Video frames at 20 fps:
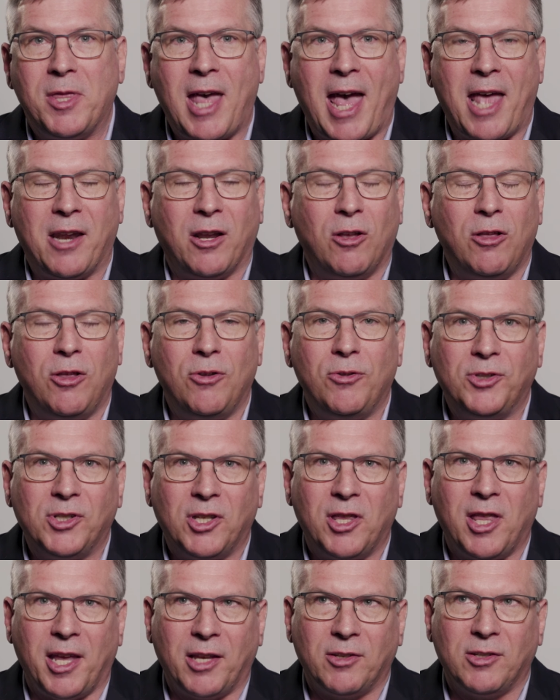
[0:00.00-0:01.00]
That
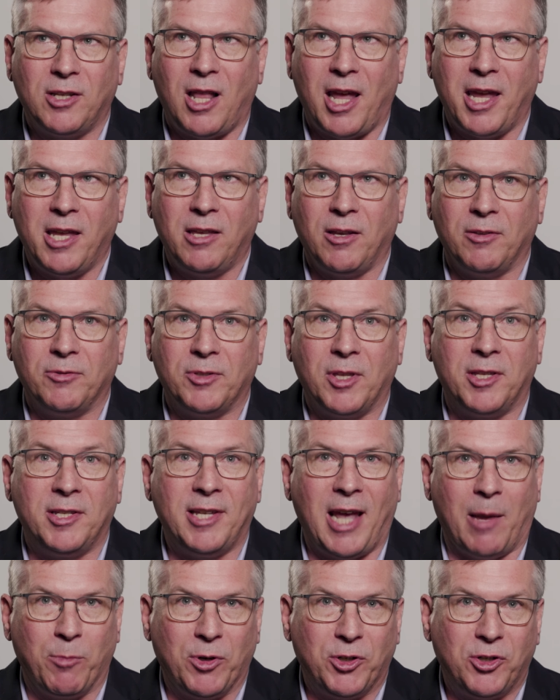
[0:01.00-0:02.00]
includes things like the
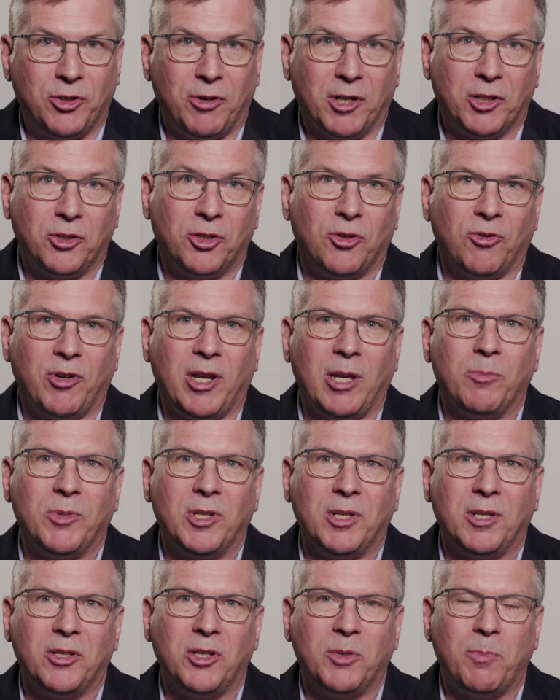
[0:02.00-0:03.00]
temperature
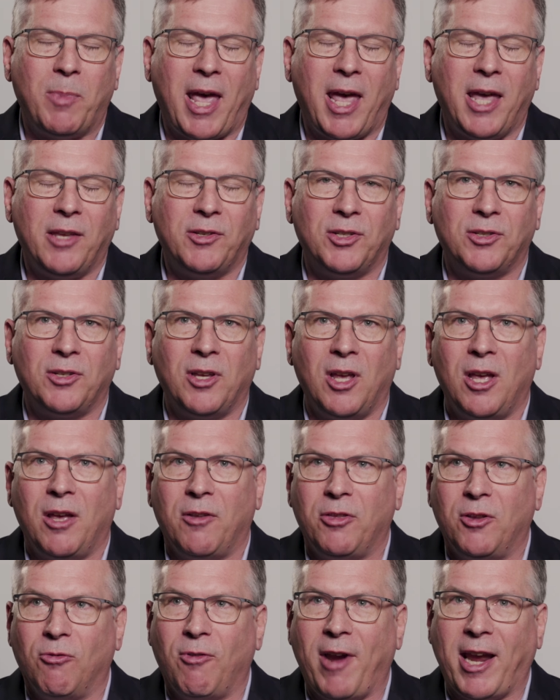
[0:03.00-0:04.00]
extremes in space,
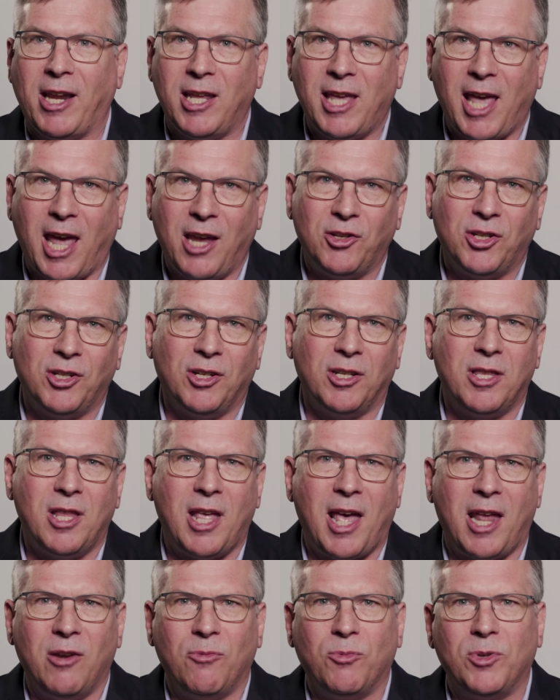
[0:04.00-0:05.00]
the radiation
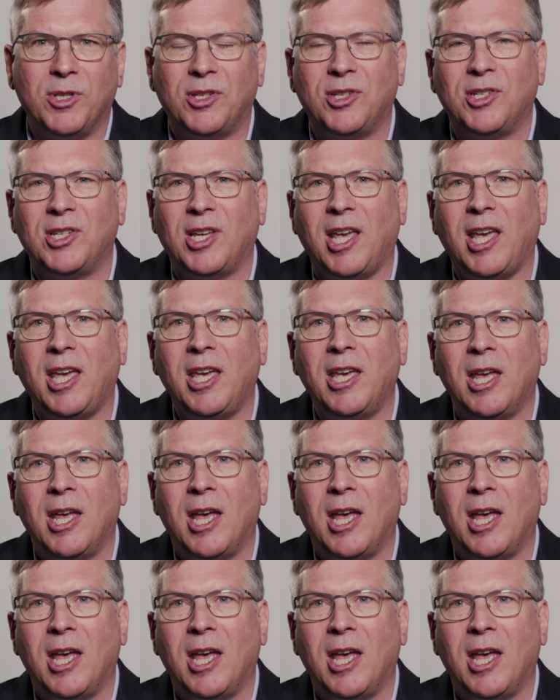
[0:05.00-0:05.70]
that it would see.